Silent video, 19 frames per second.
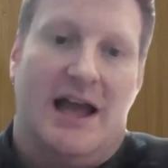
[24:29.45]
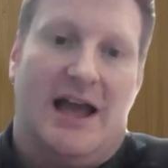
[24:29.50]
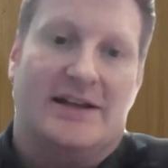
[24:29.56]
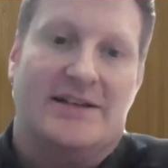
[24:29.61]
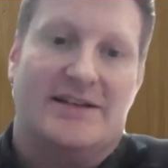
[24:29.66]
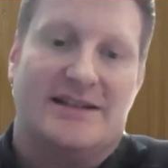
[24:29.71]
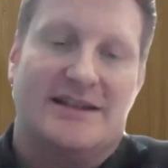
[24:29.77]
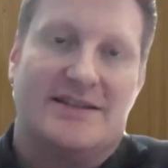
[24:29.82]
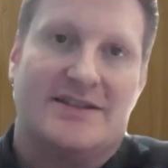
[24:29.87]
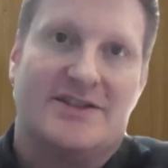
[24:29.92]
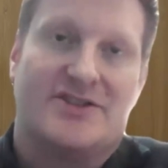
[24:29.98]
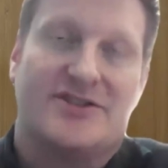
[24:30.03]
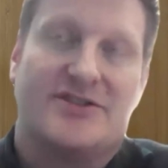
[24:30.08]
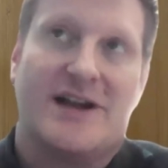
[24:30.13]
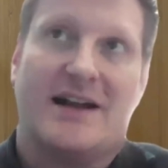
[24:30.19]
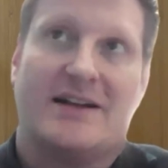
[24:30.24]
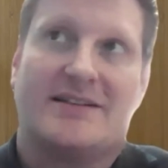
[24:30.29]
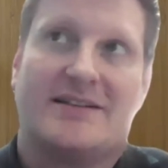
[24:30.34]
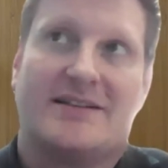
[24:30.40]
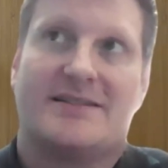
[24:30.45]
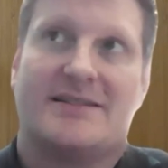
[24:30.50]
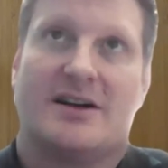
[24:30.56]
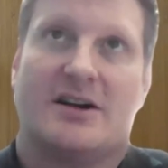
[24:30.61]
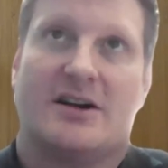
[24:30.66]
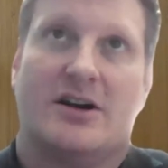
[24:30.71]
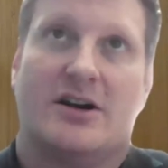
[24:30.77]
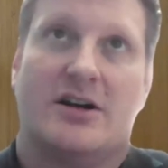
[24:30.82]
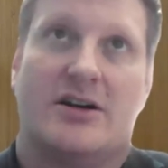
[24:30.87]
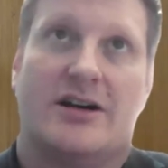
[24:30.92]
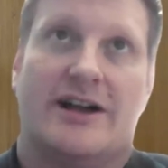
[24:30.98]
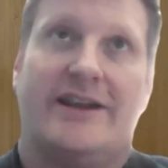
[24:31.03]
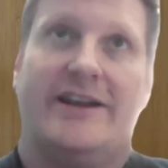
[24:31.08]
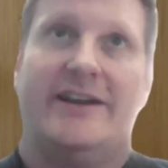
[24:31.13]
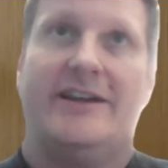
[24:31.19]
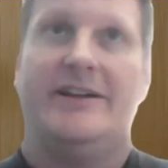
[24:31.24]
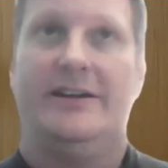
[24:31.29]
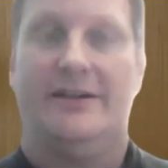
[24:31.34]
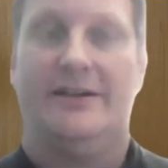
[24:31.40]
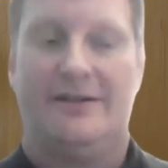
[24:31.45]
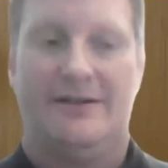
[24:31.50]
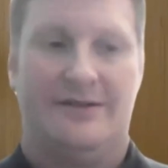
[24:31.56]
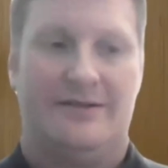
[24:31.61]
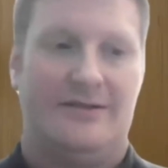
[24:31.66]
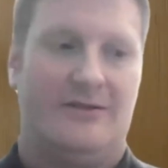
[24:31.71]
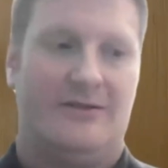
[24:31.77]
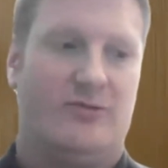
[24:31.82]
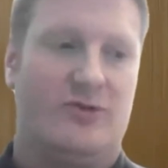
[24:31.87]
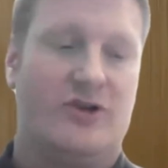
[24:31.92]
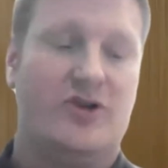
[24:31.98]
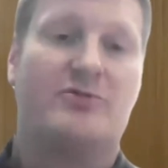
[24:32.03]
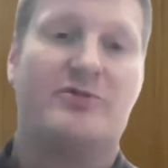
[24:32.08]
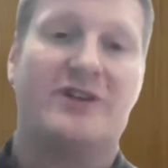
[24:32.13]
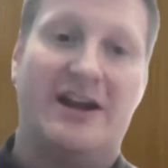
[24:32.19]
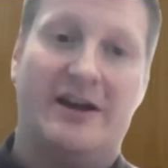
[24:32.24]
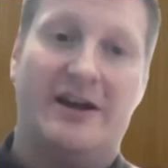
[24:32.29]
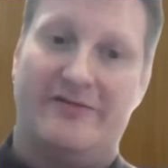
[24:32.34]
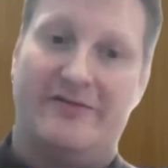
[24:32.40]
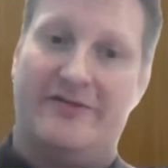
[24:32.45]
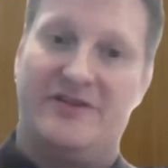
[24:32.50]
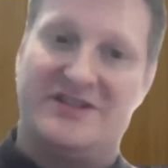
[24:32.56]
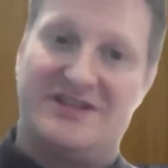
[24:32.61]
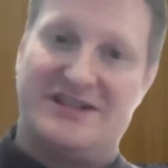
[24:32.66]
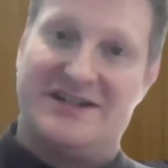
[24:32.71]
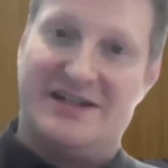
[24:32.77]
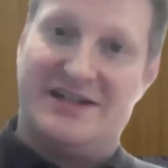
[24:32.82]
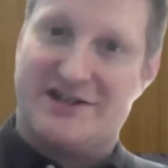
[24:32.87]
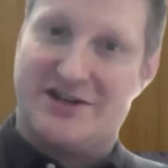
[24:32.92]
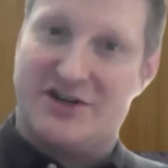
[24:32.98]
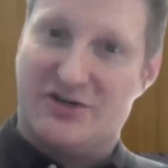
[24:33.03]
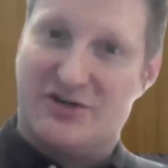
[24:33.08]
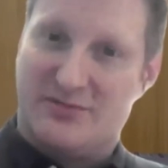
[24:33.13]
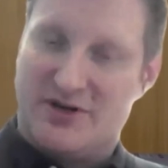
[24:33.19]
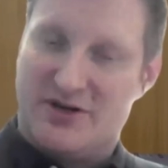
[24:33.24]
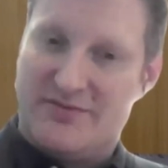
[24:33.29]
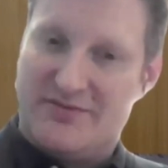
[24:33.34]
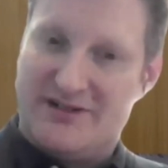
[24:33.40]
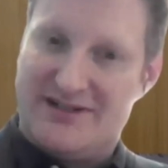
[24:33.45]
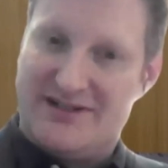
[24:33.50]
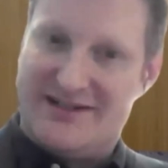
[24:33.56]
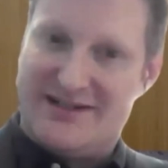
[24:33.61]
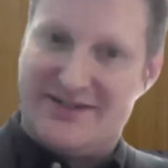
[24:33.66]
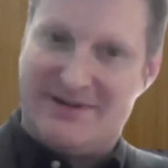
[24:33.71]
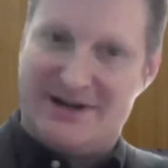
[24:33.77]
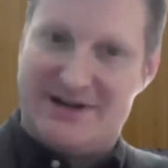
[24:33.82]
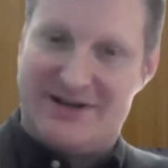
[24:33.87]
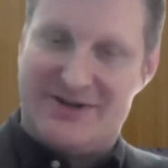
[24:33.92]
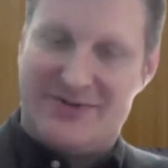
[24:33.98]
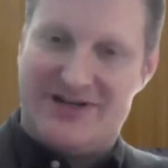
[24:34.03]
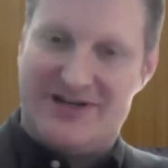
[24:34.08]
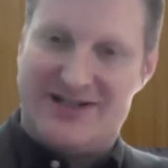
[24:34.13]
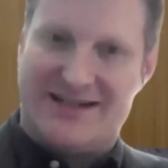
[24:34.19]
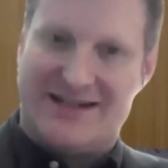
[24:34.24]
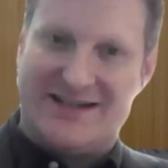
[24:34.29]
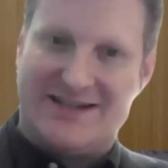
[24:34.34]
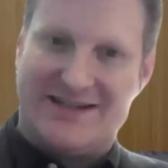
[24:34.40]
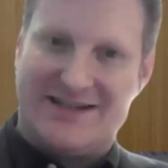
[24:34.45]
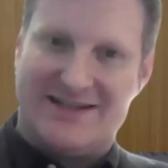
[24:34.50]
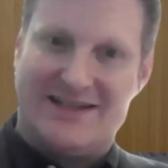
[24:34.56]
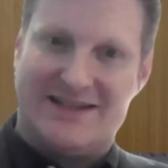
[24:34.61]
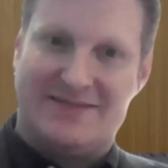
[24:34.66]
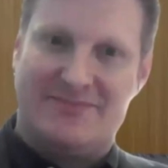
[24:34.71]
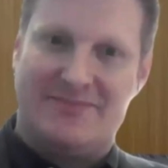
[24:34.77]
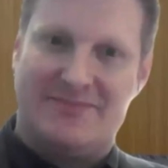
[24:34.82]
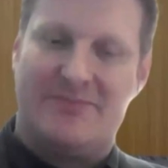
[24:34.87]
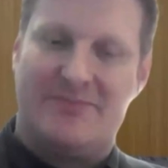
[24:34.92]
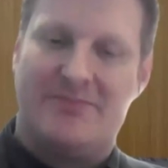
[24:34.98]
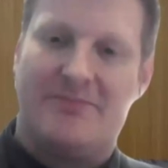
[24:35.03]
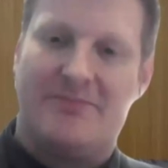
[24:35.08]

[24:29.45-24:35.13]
and census tracts were created for statistical purposes by the U.S. Census.